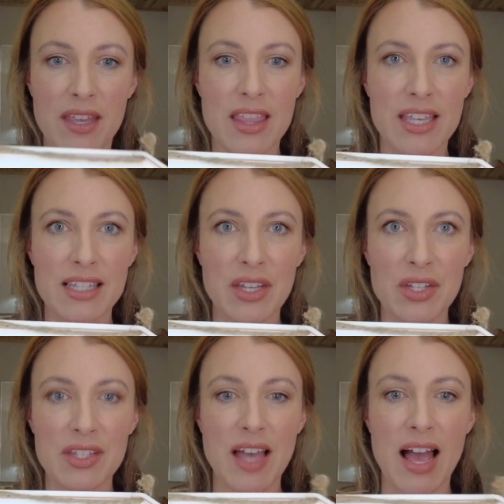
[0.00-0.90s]
This
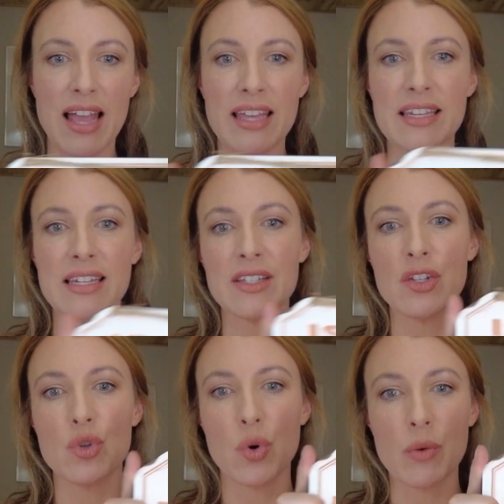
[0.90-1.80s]
little sign, it is
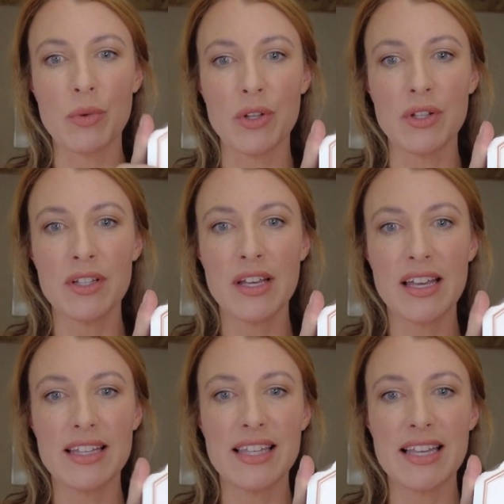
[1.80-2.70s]
adorable.
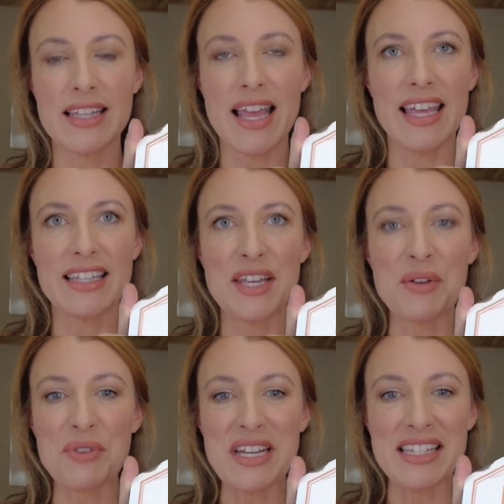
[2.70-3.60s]
It says, "Is
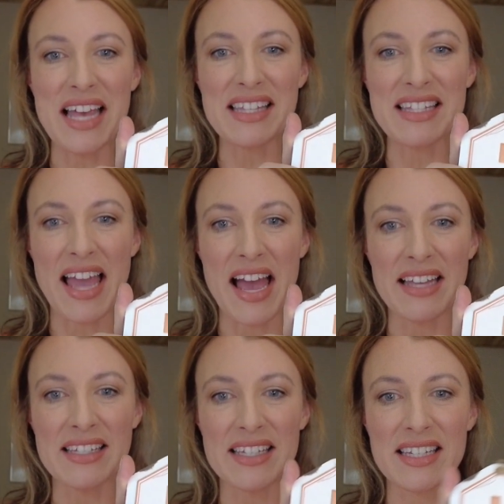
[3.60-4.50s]
it recess
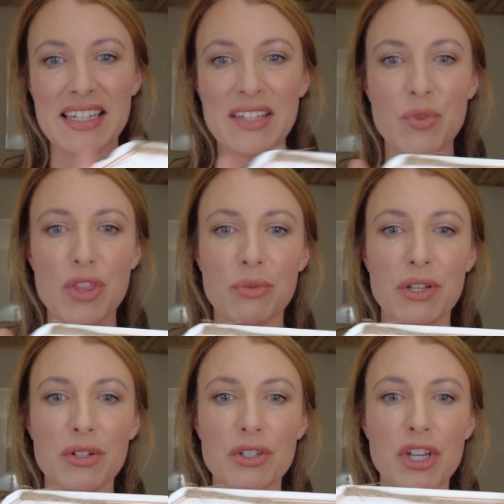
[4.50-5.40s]
yet?" with 3
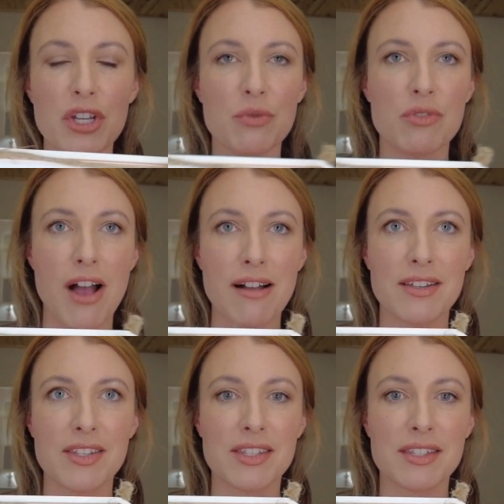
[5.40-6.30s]
little cute
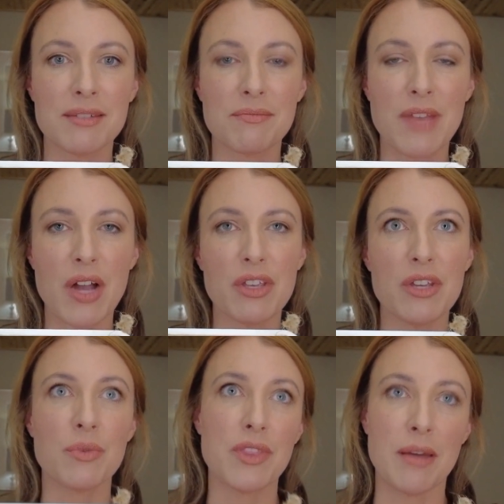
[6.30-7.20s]
ducks. How
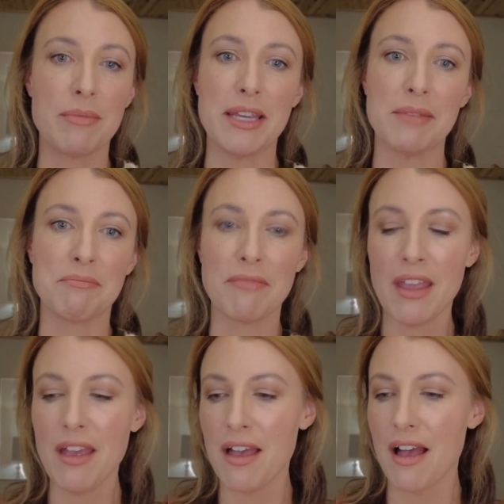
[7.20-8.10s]
cute would that be?
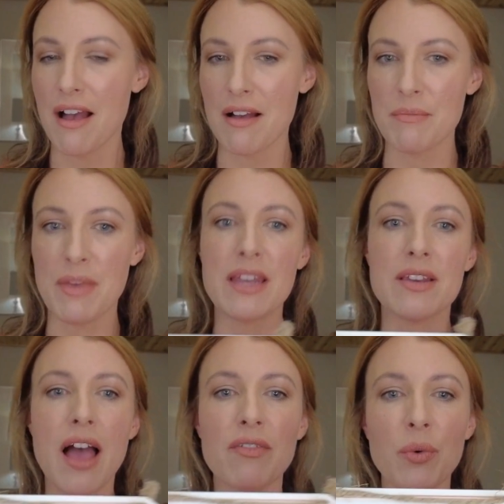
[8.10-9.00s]

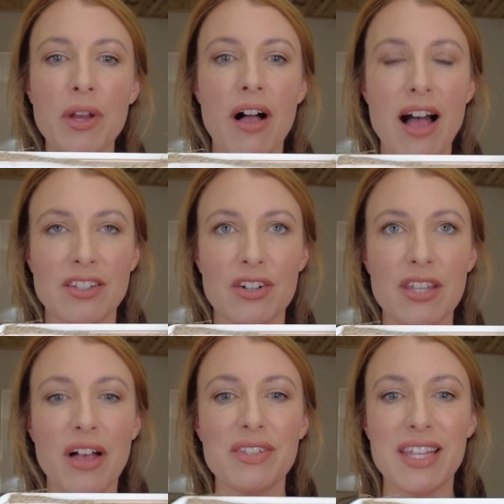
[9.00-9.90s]
And haven't we all asked
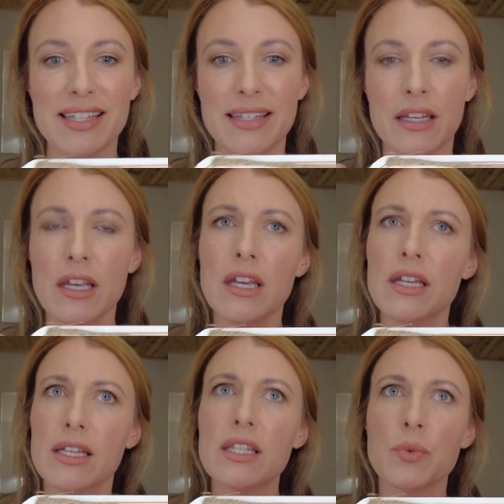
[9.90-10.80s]
ourselves this?
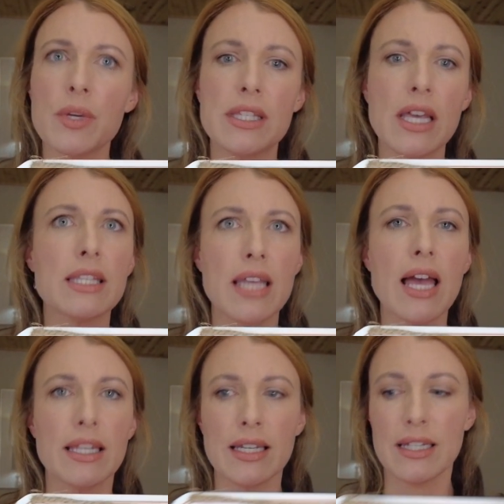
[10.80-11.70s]
Is it recess
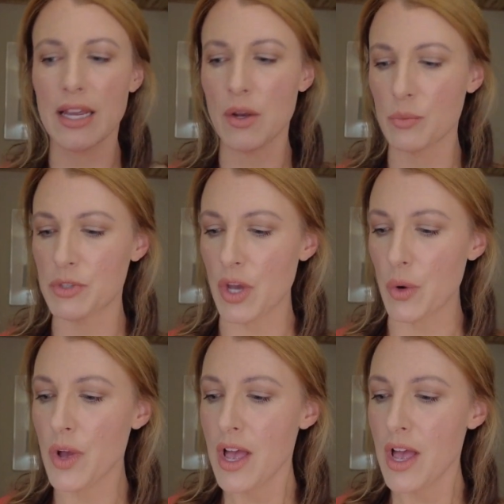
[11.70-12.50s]
yet? I hope so.